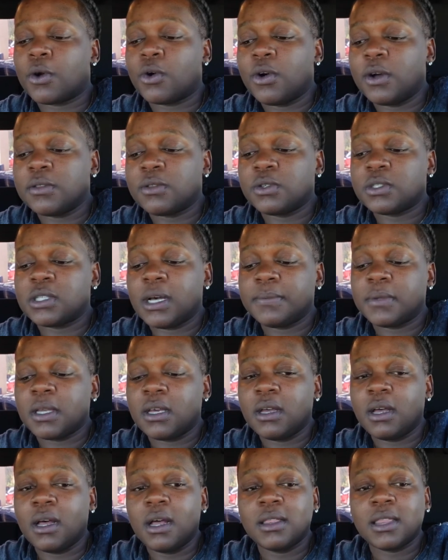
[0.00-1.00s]
going through
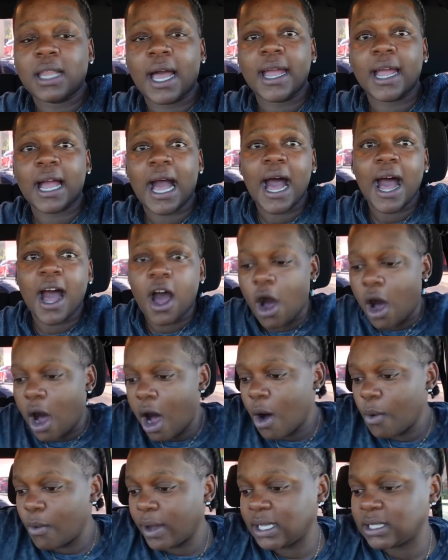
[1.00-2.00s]
something, like, I
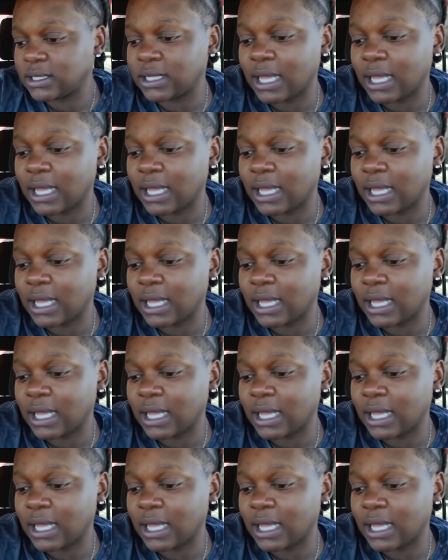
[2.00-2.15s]
always